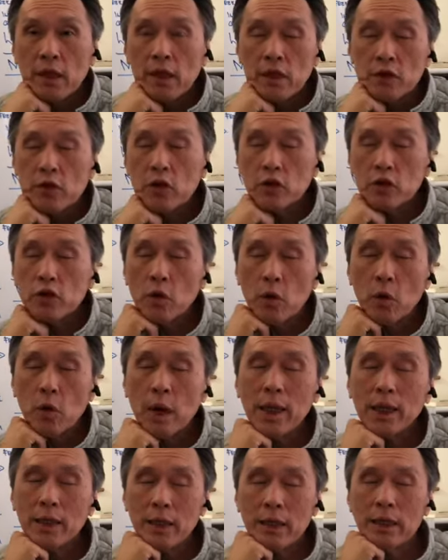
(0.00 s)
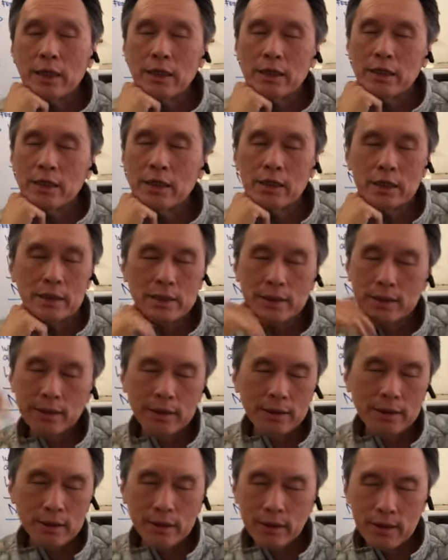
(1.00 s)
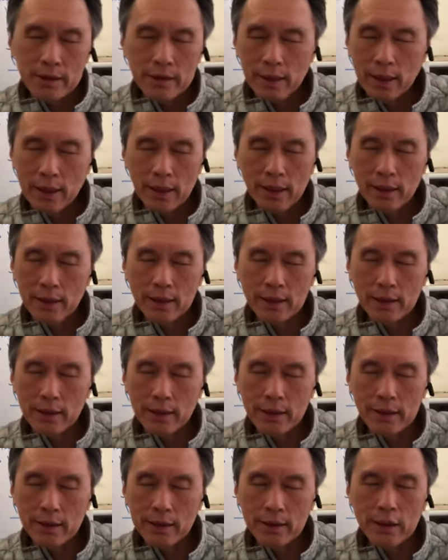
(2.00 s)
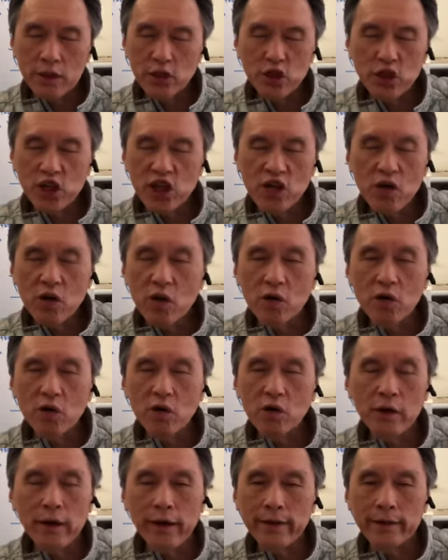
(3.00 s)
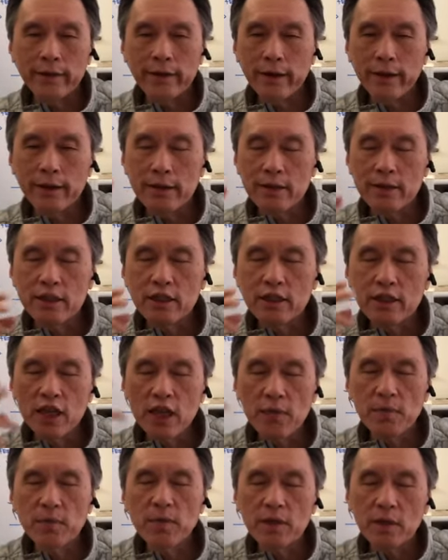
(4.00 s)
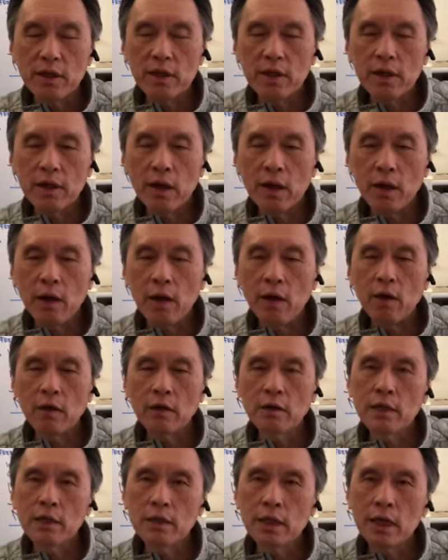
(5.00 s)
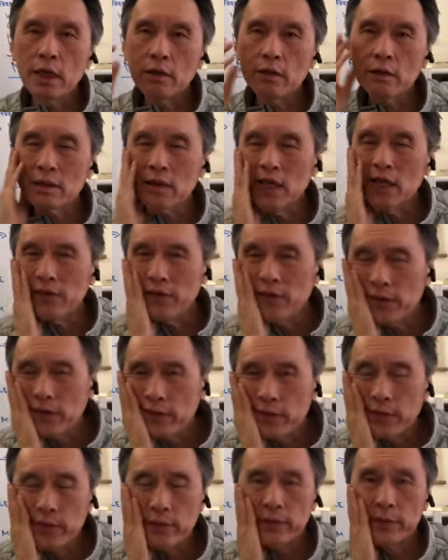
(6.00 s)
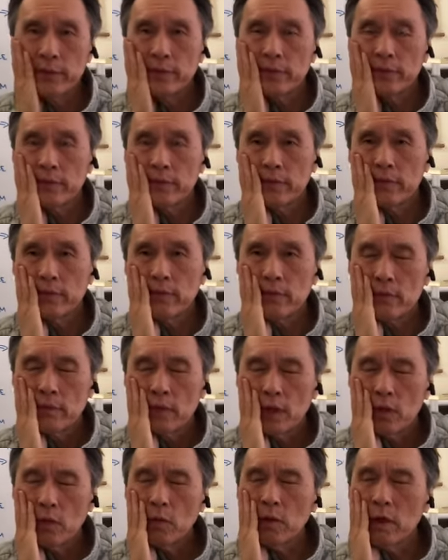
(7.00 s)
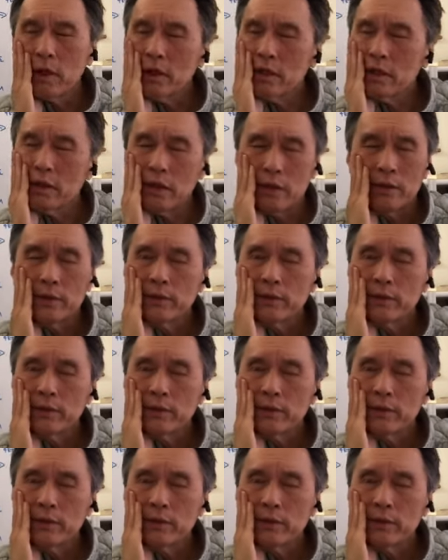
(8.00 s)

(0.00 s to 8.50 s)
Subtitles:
So what is this qigong and this deep all this kind of stuff? What is it?